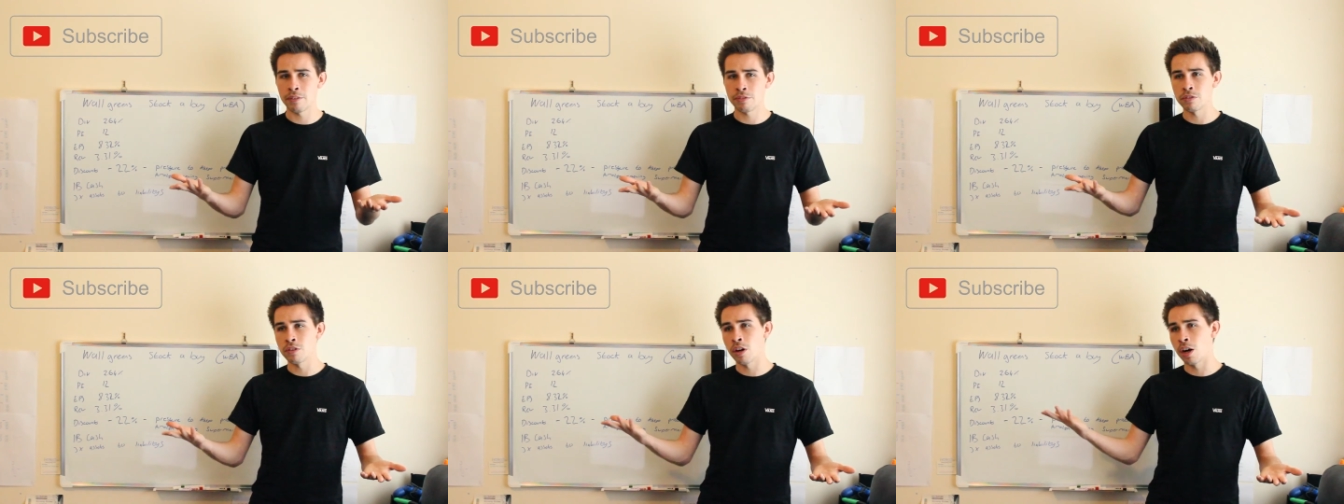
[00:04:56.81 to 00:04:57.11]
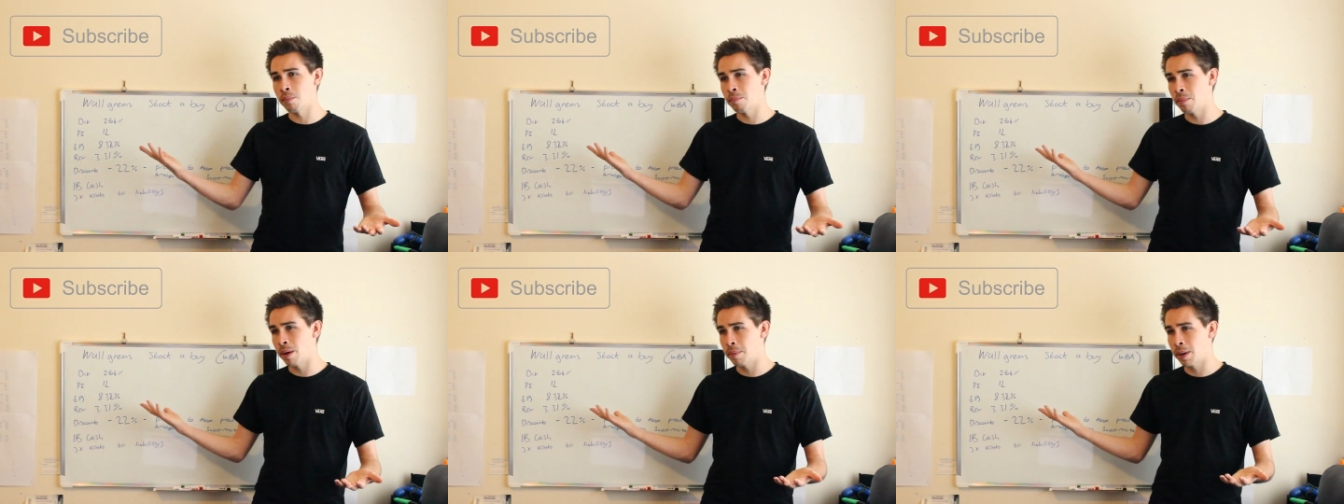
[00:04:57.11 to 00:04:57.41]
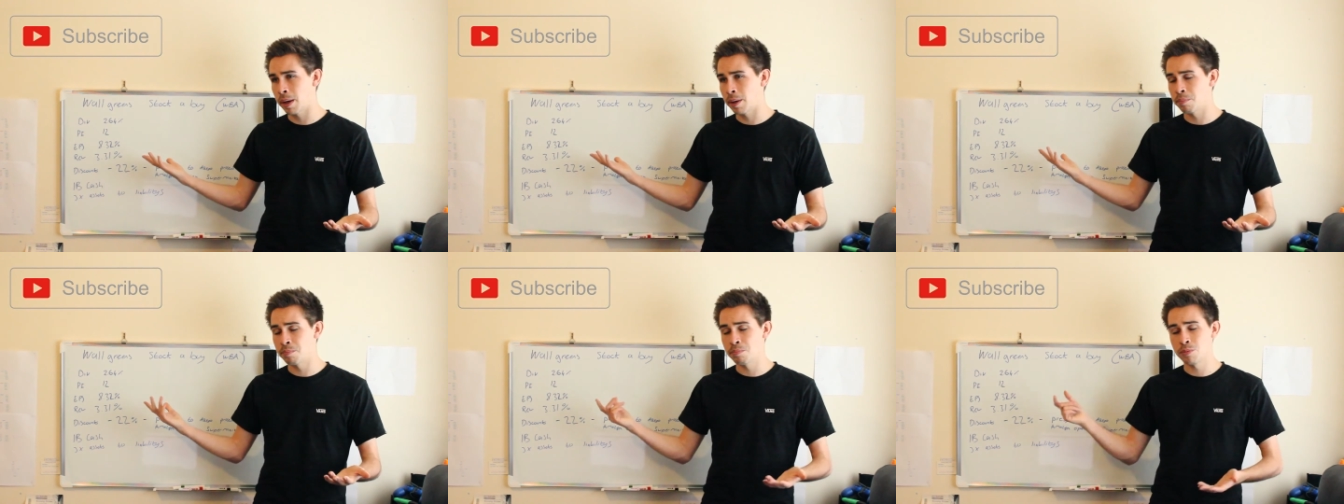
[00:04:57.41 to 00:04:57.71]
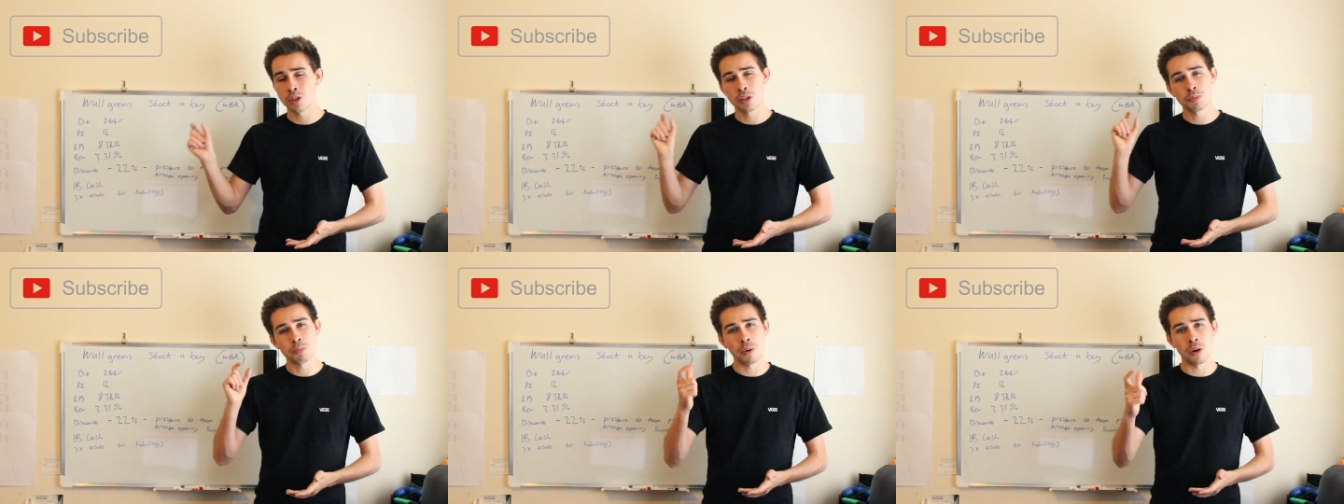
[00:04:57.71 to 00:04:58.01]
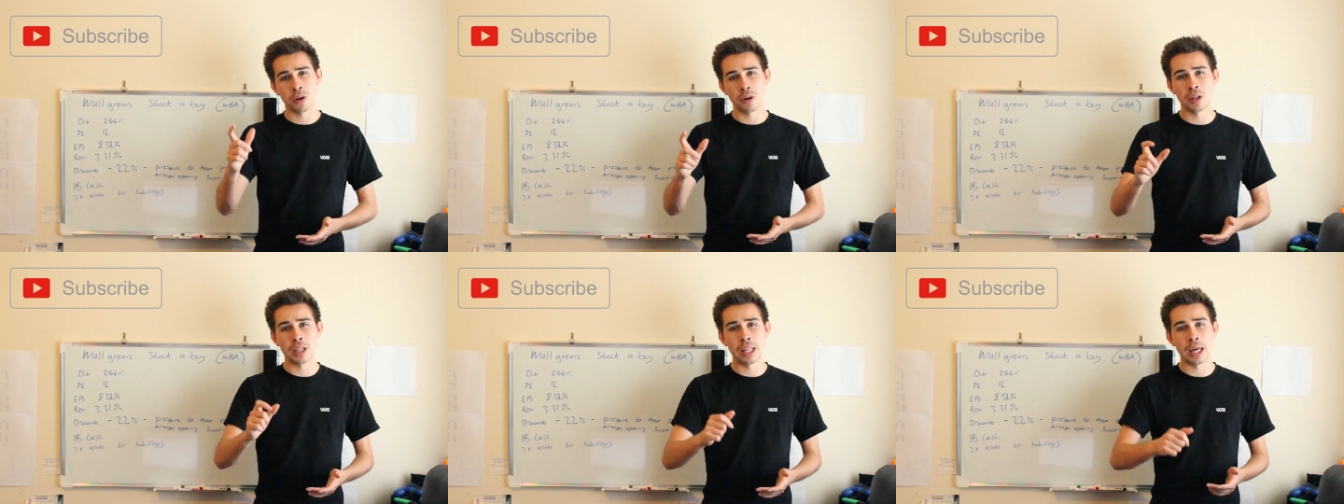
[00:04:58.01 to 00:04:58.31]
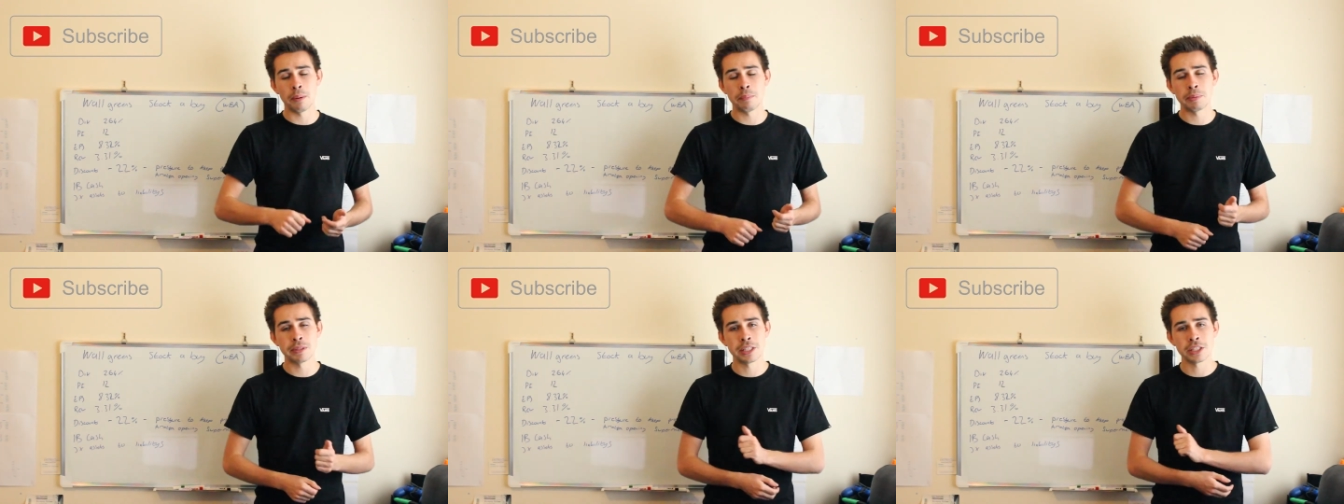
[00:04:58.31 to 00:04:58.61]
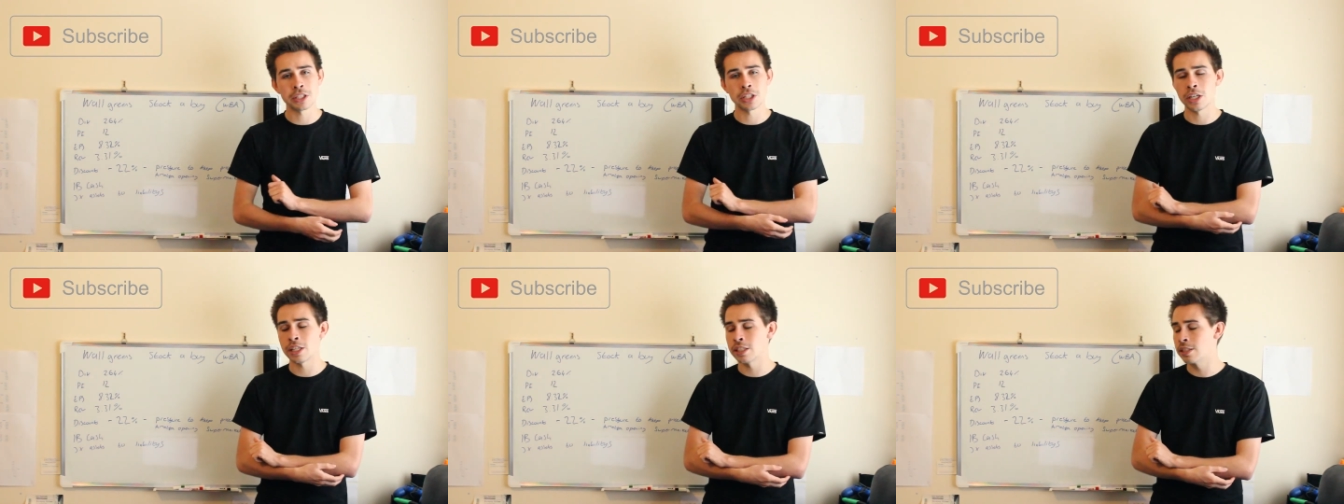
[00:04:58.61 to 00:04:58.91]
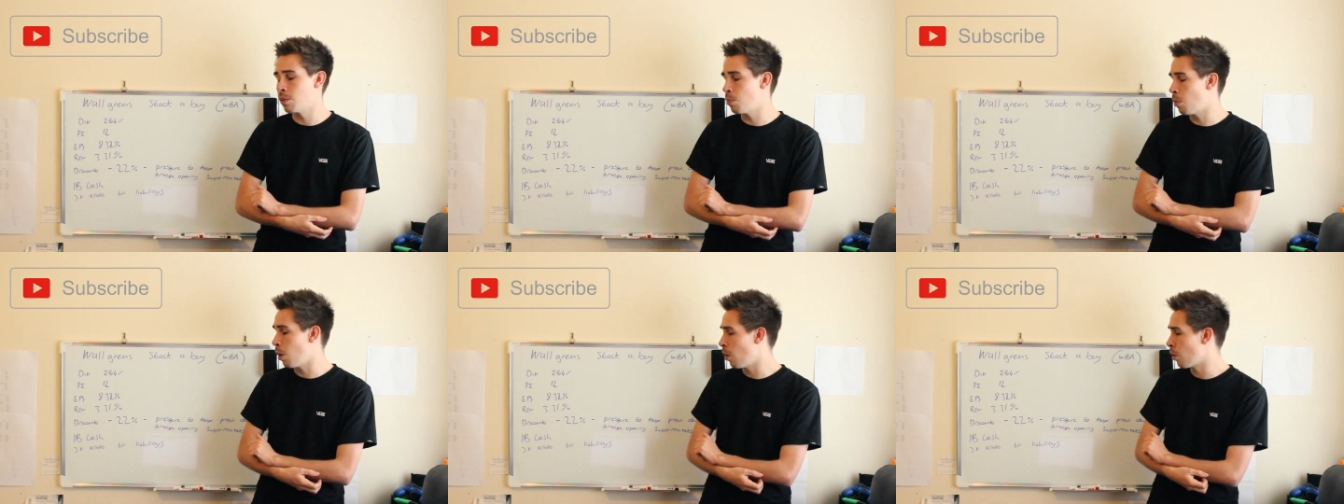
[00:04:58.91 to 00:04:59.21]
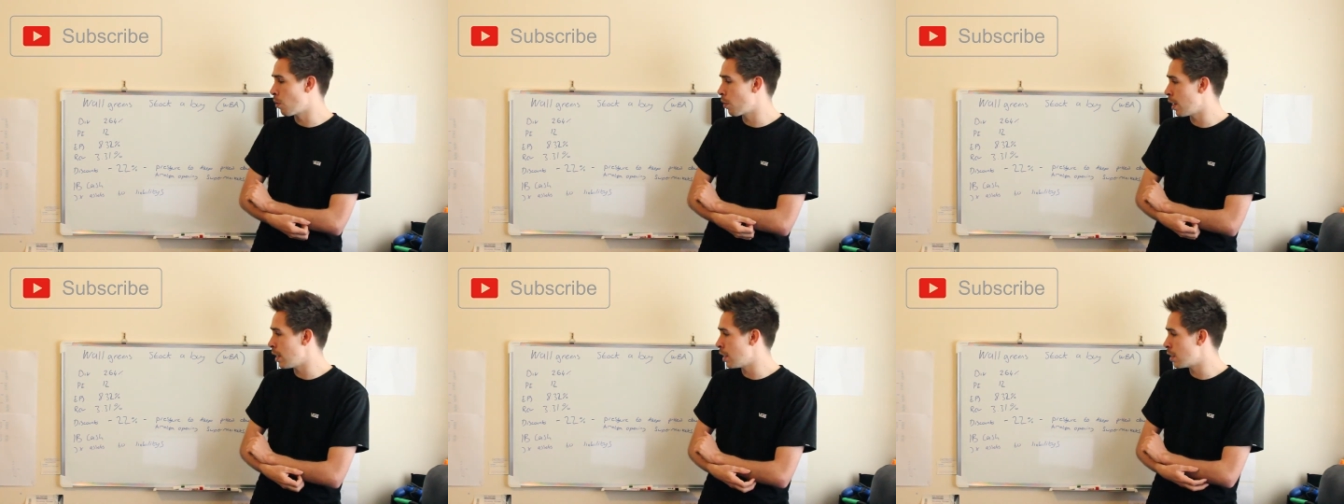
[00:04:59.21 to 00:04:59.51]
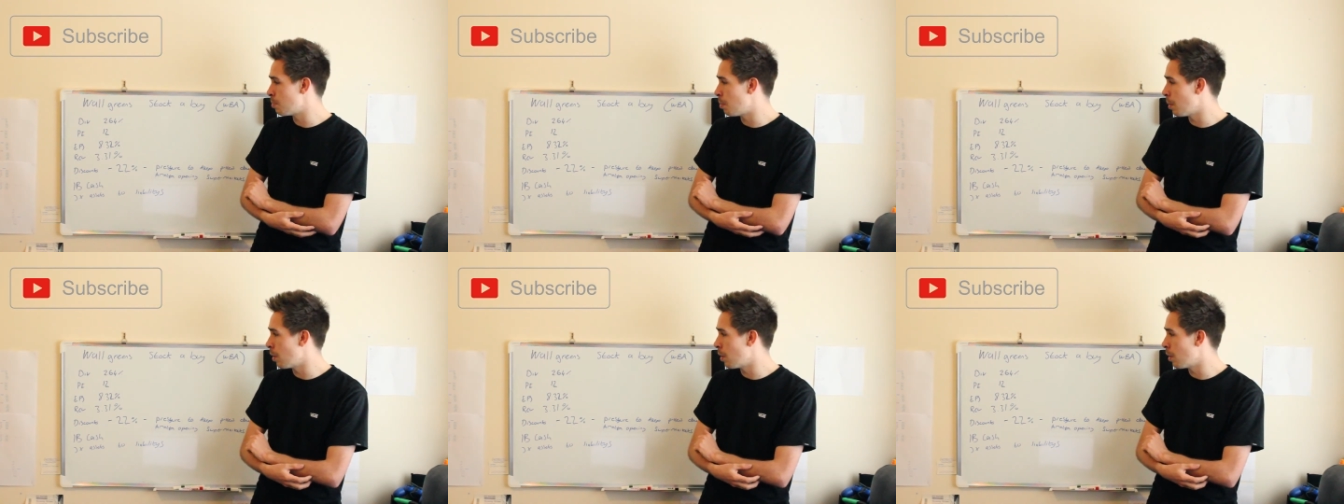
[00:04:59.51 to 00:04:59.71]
If not, maybe I'll just put a little position into Walgreens.